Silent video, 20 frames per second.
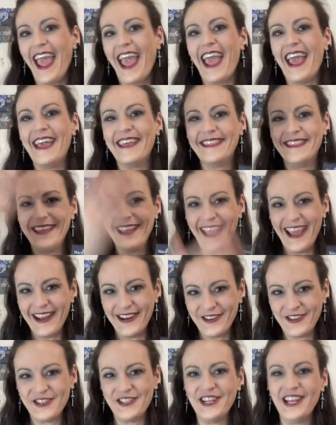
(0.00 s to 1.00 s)
and the
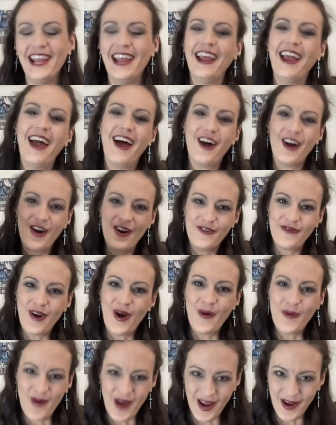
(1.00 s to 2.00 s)
energy of
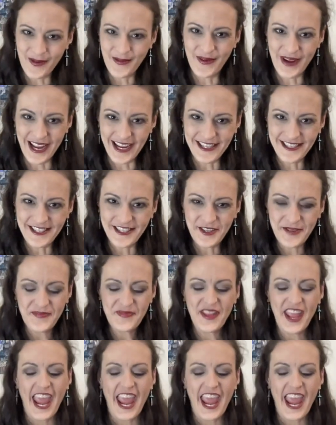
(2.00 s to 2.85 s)
a white witch.